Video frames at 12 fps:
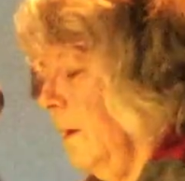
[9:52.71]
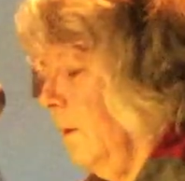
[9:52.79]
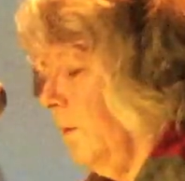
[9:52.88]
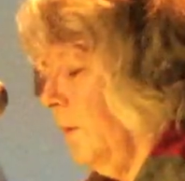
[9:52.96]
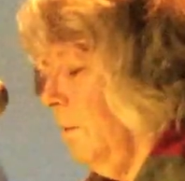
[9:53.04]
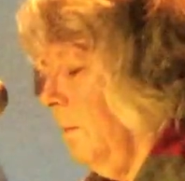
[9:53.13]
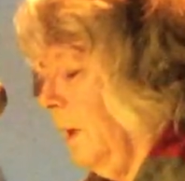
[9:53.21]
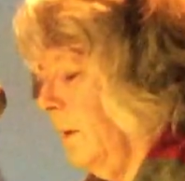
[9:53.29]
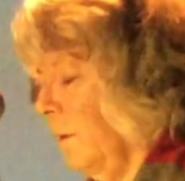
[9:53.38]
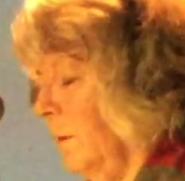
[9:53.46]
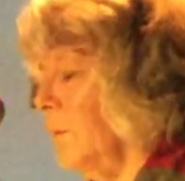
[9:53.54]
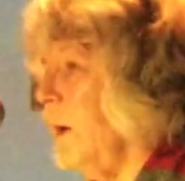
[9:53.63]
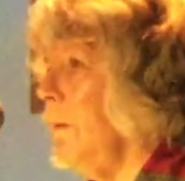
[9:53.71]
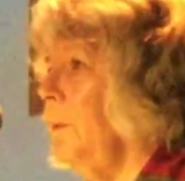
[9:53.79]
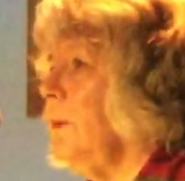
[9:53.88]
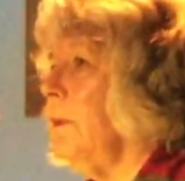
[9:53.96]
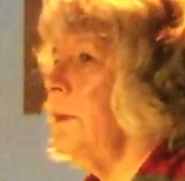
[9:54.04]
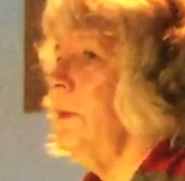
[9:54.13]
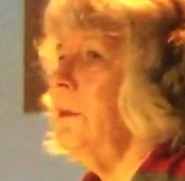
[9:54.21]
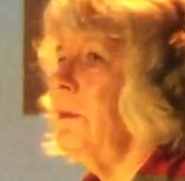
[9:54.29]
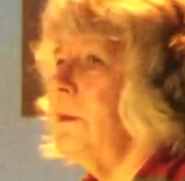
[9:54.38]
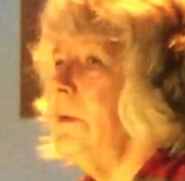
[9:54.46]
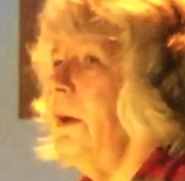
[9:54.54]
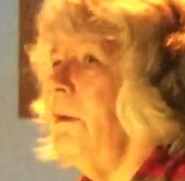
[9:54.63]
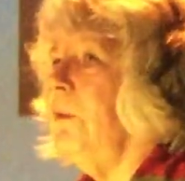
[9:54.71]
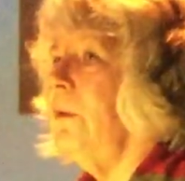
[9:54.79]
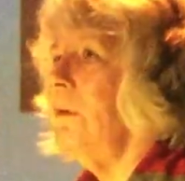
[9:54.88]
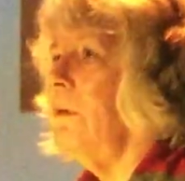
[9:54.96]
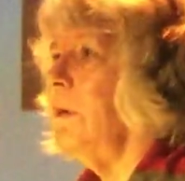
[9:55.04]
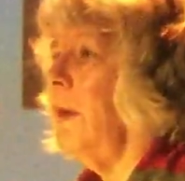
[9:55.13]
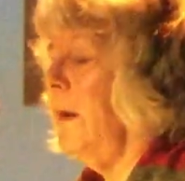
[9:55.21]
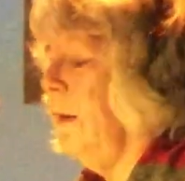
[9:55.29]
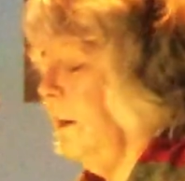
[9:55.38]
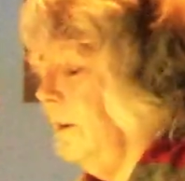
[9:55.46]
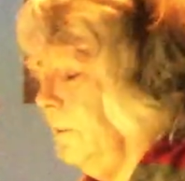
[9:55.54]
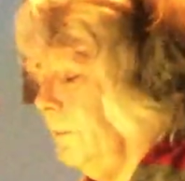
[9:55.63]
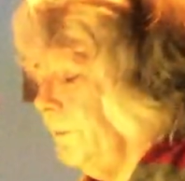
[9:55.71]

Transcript: from Marilyn Robinson's novel, Lila.